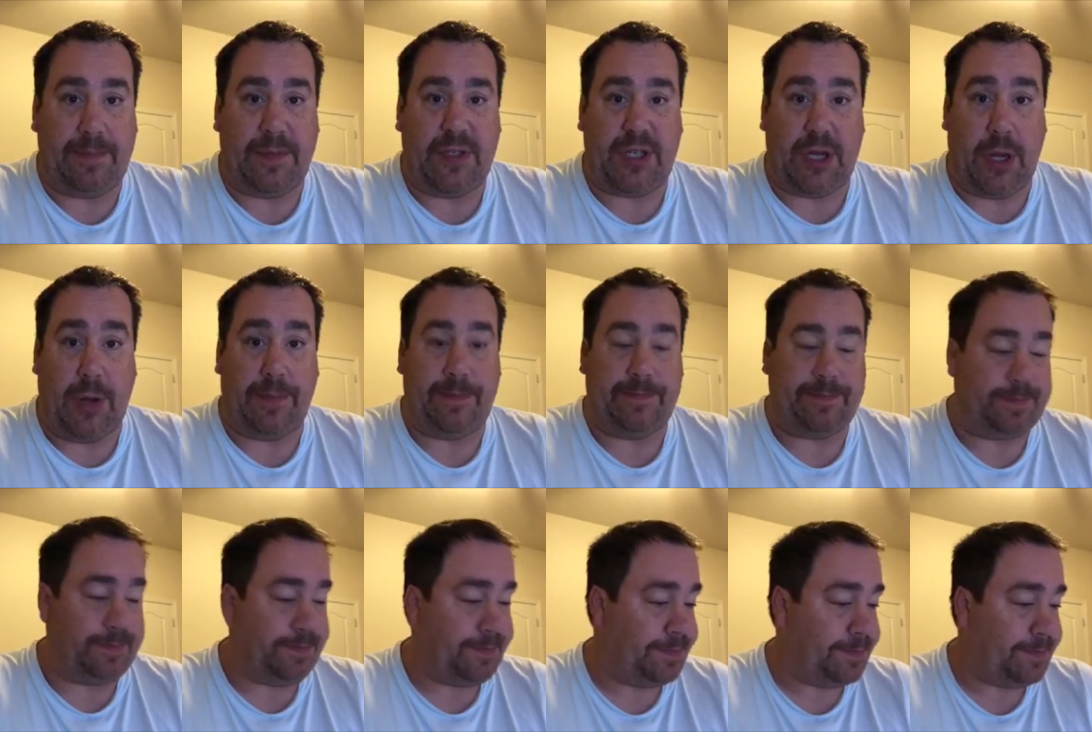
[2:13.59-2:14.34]
So,
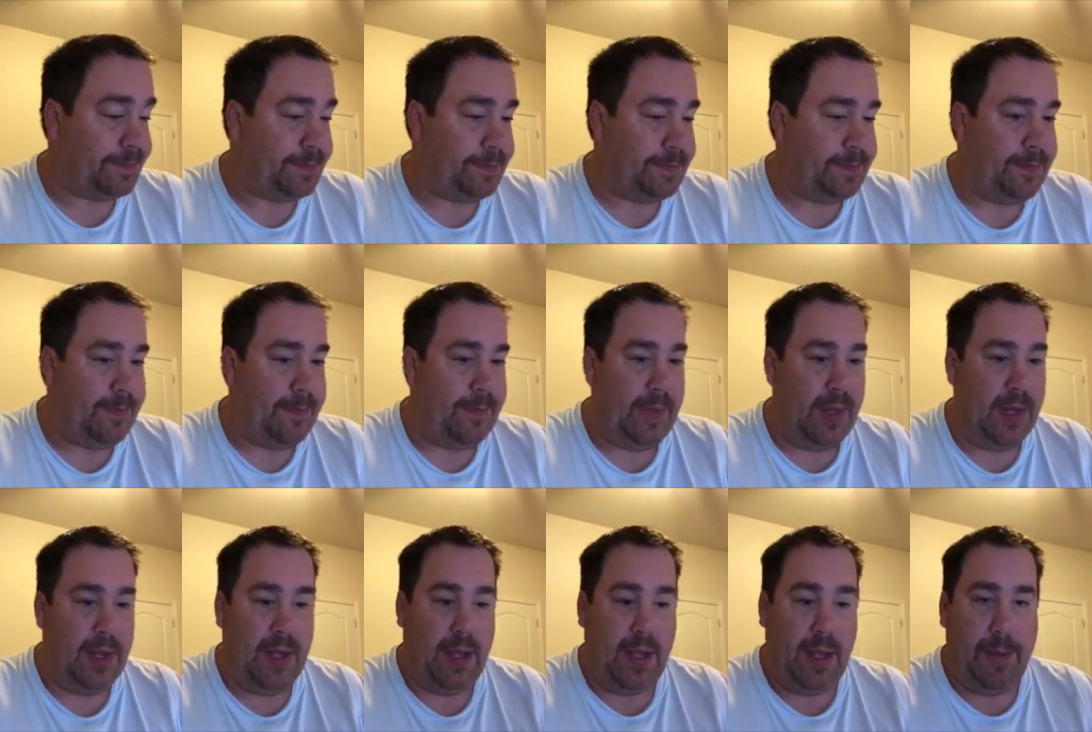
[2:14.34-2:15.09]

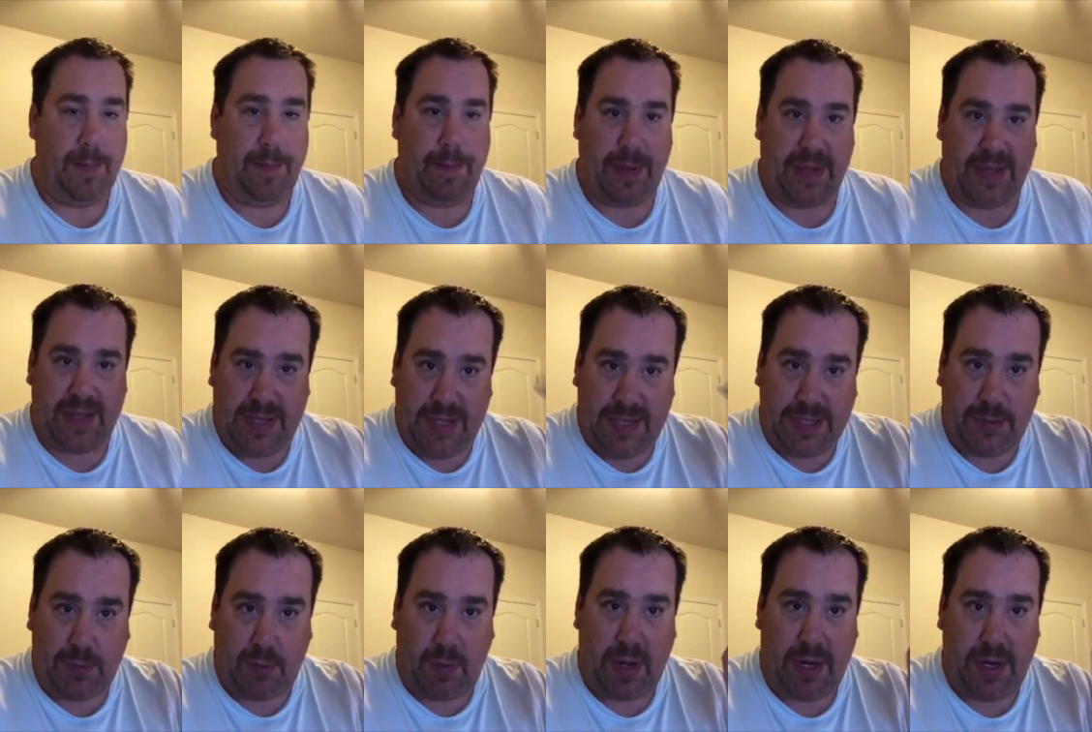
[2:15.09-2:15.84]
but
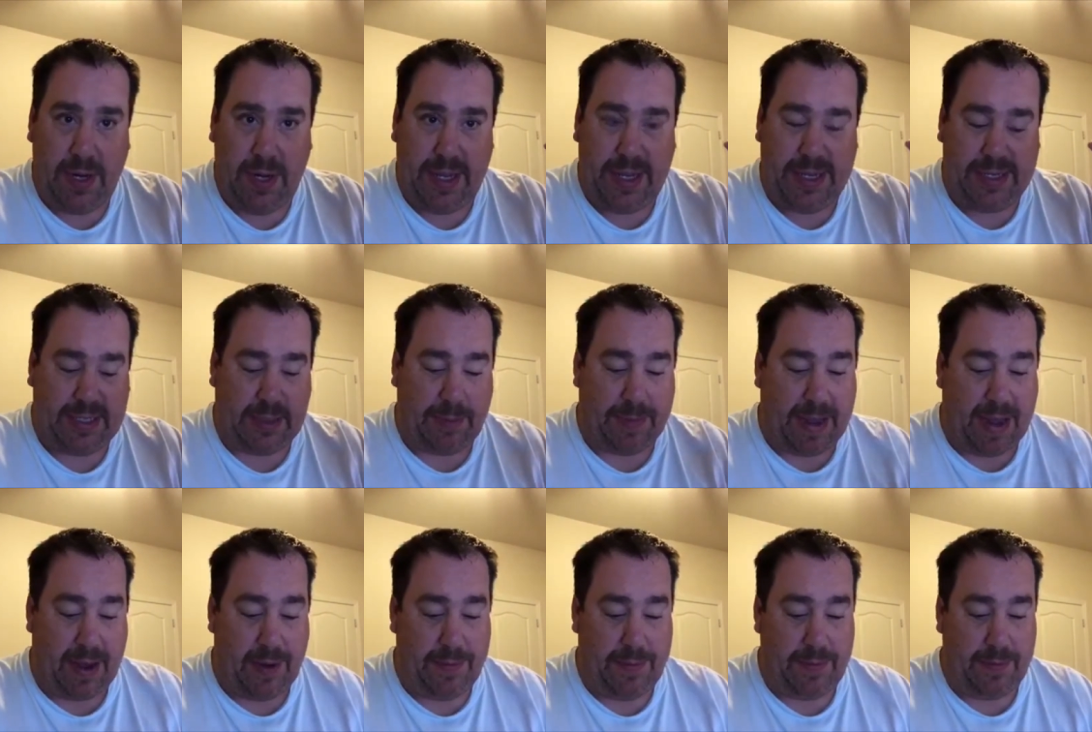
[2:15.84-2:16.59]
this one is
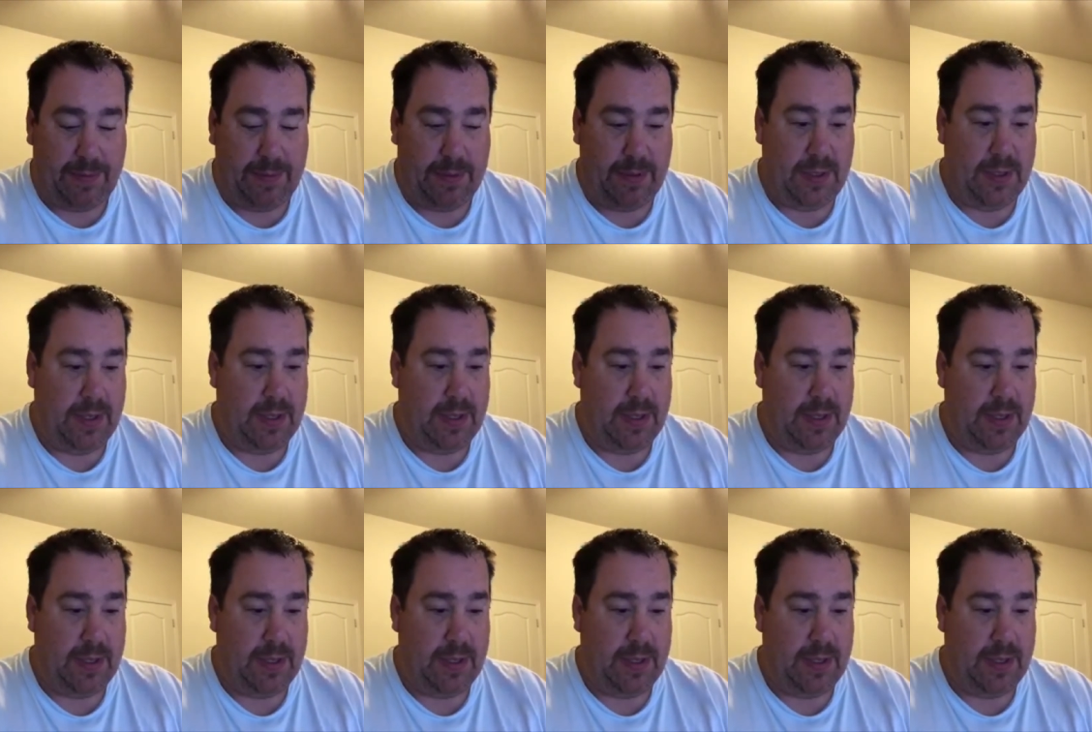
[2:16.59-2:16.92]
about